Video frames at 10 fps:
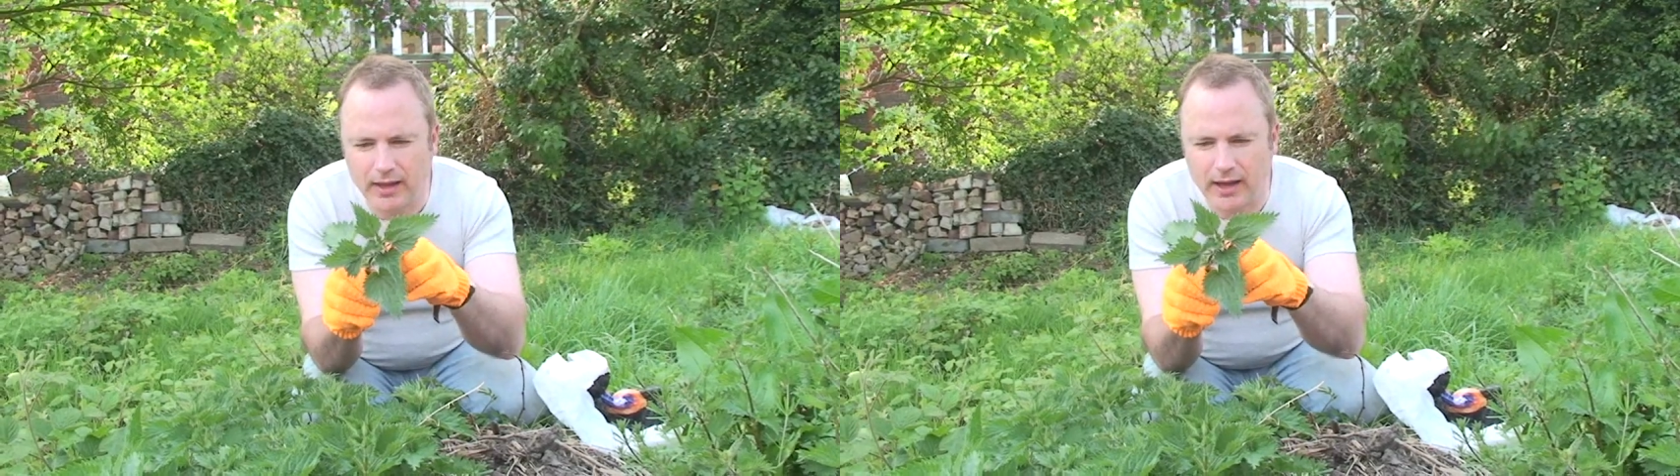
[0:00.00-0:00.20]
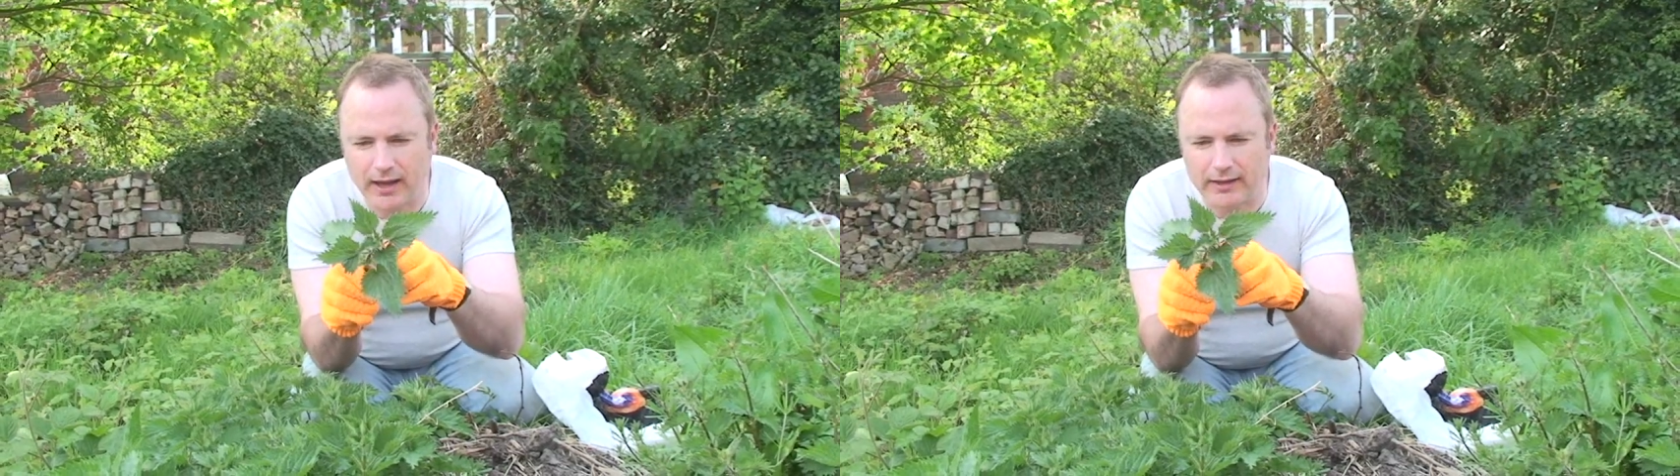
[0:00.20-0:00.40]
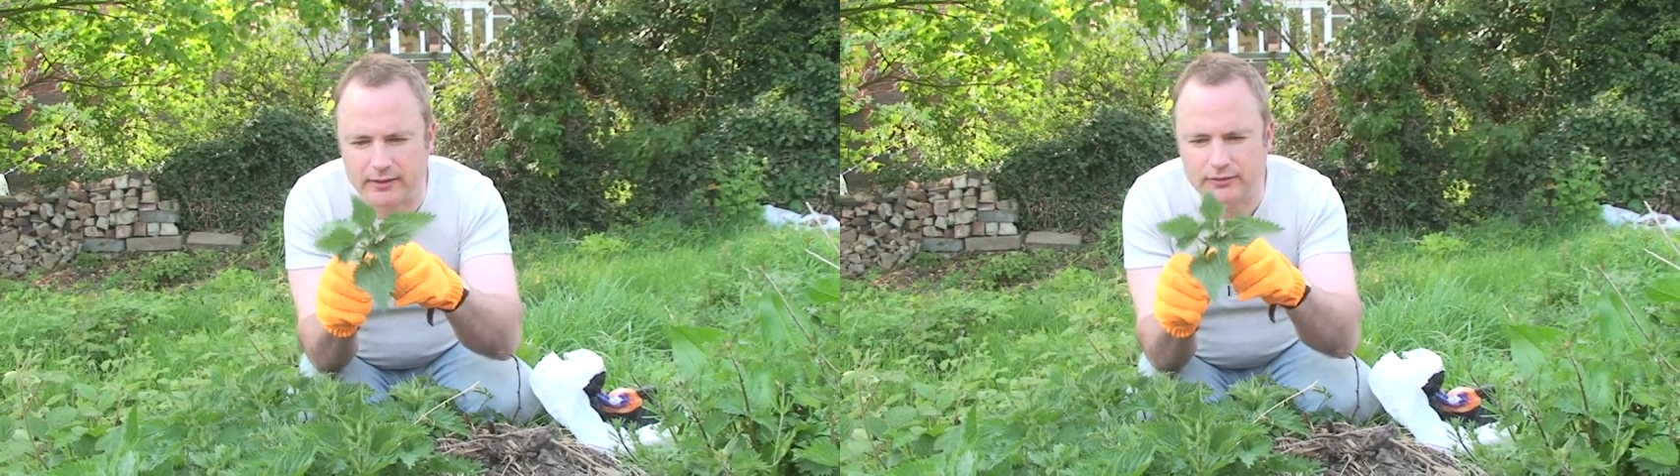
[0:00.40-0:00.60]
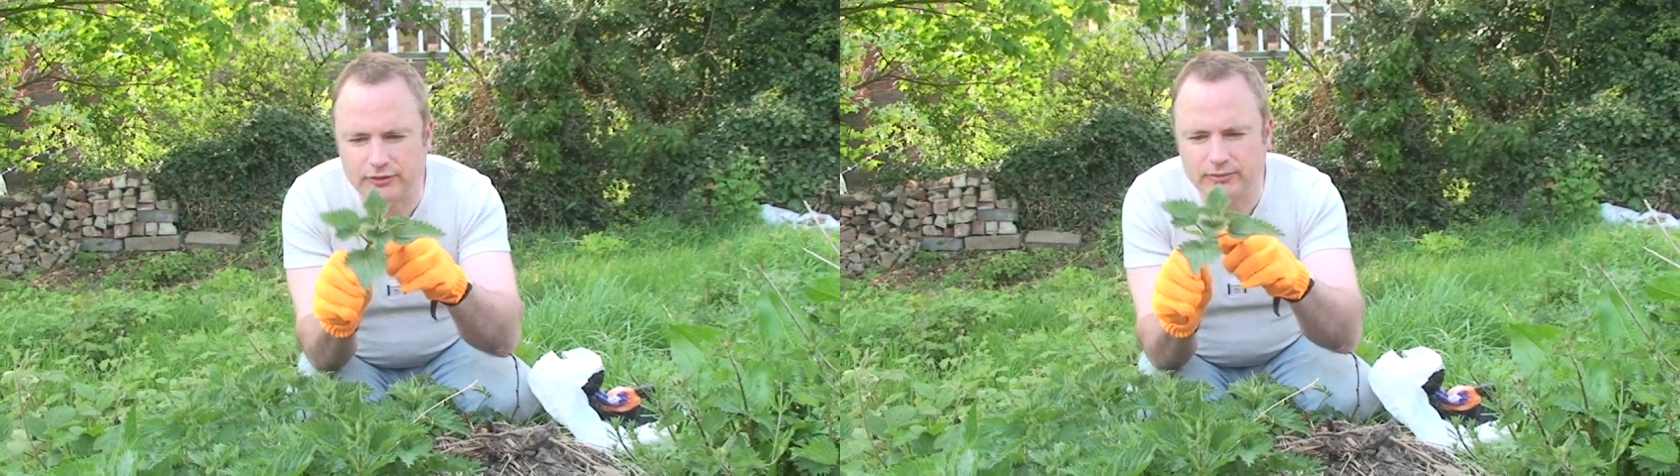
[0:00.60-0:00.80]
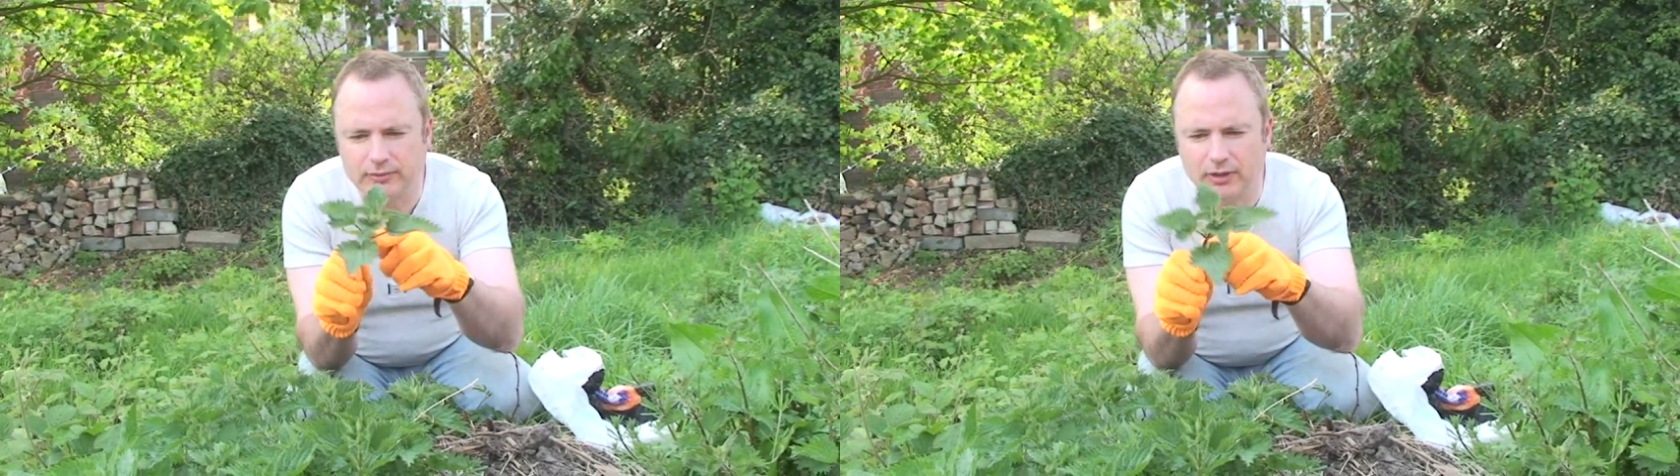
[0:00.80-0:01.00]
and
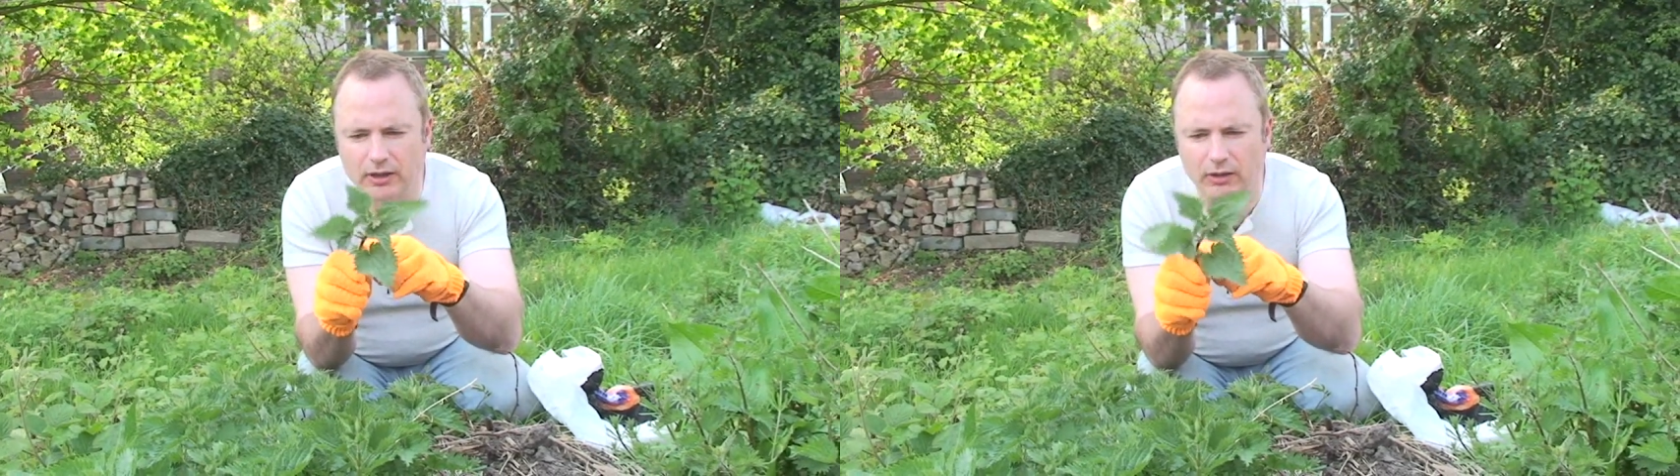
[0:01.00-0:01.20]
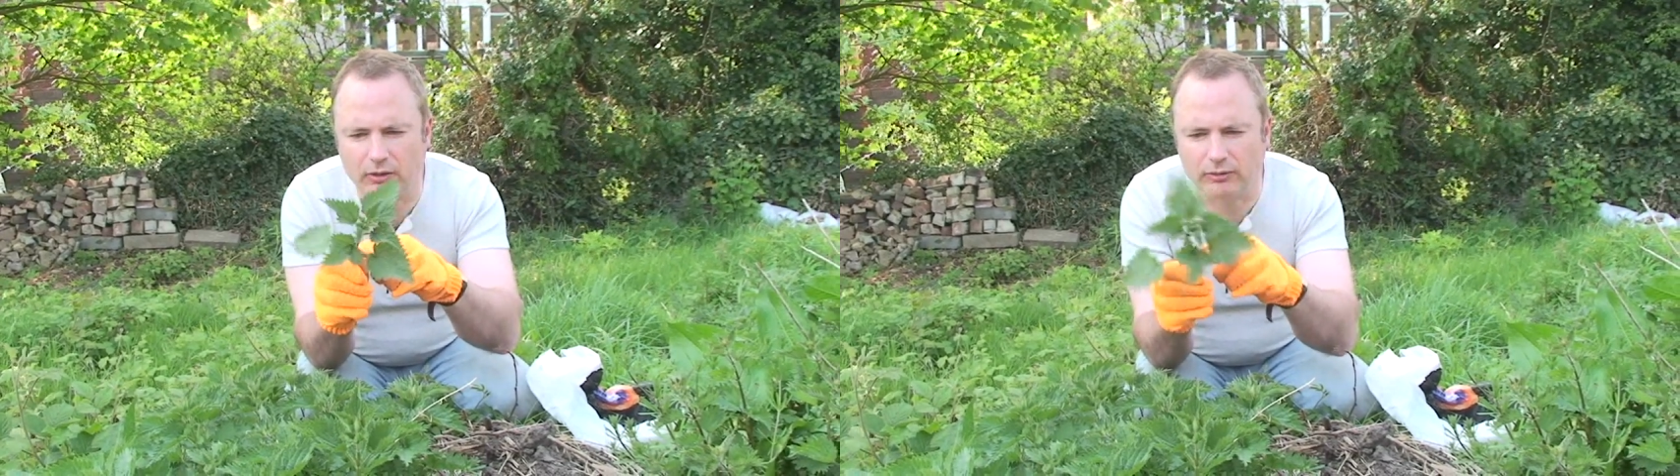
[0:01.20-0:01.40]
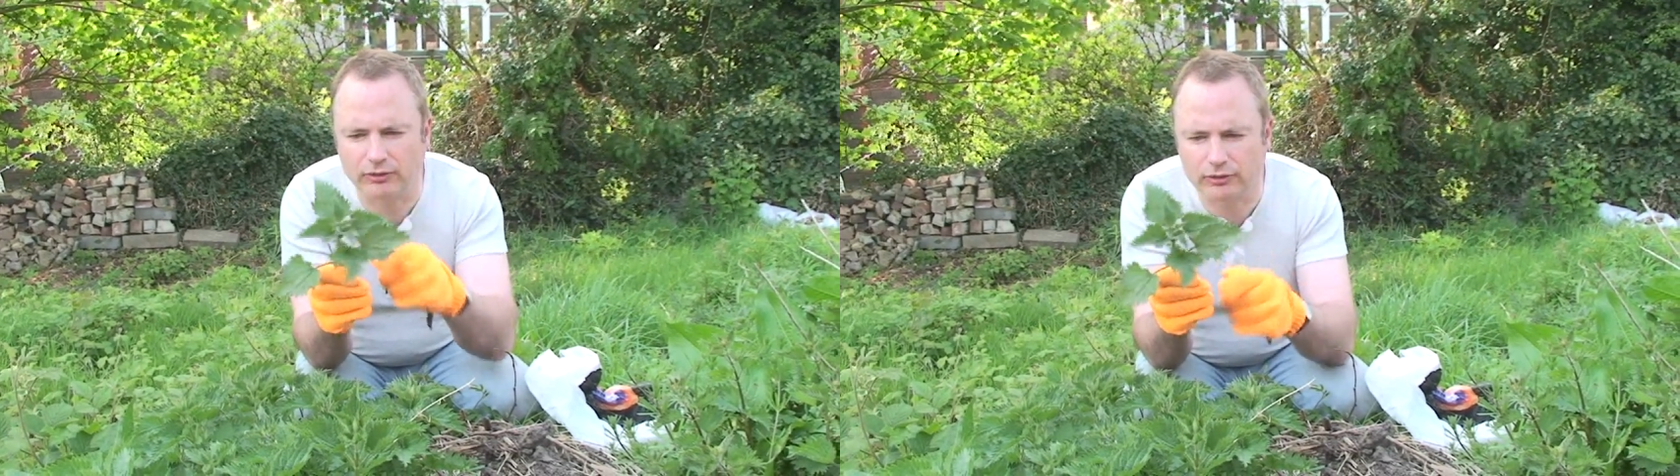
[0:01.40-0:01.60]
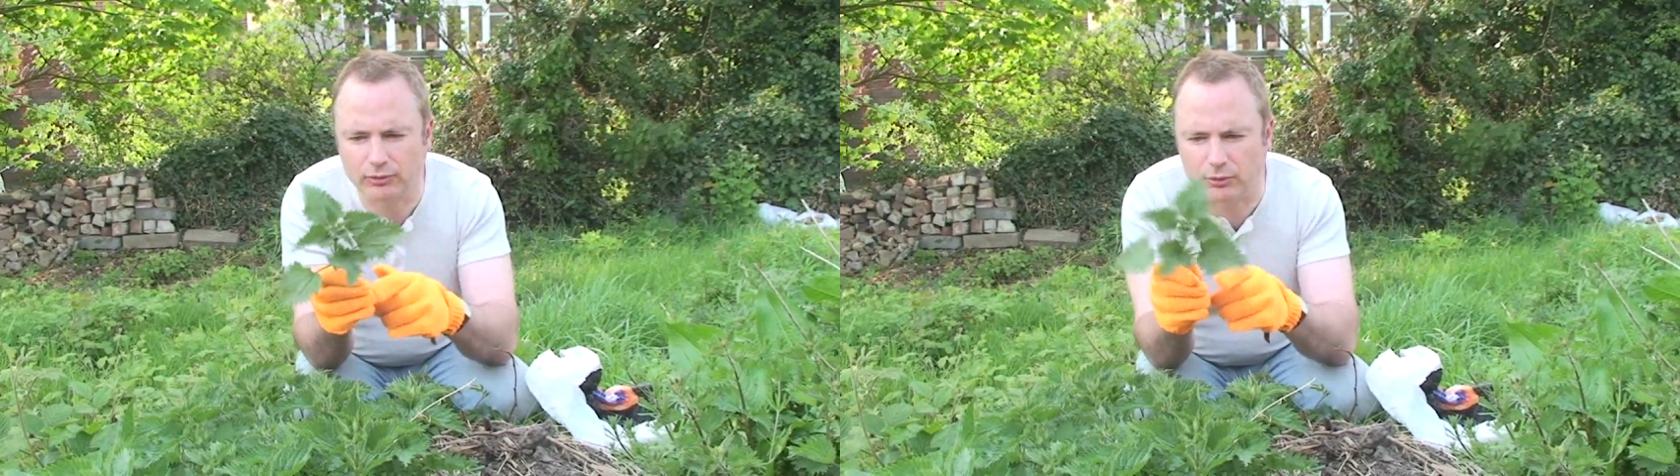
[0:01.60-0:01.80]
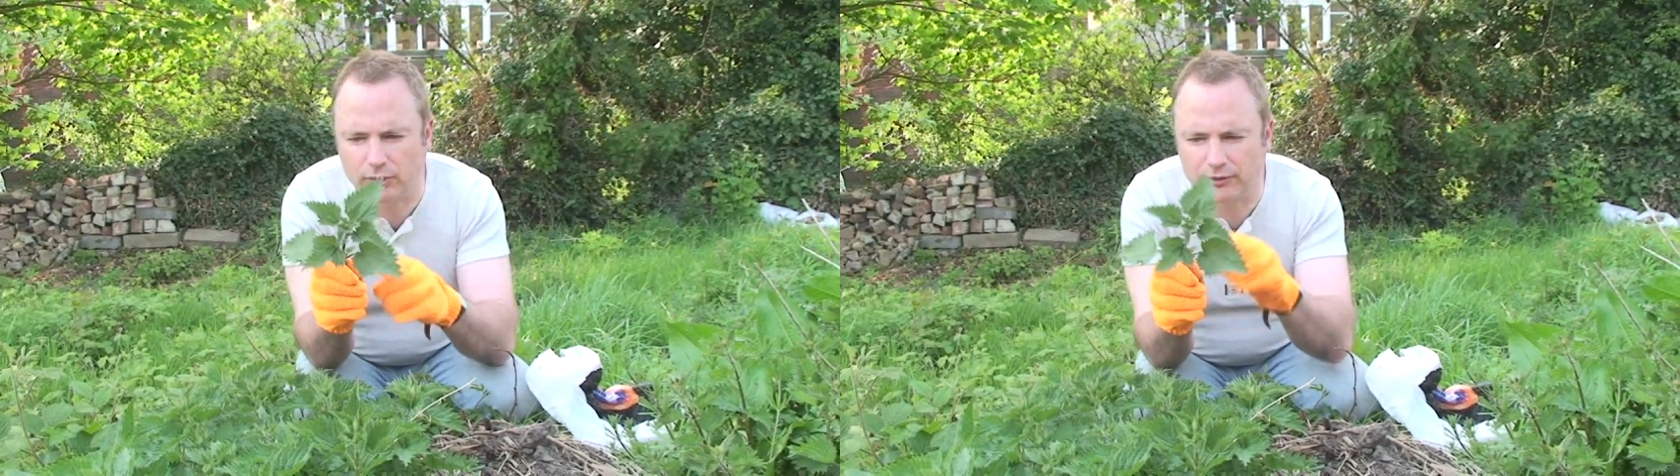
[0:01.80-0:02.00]
along the stalk,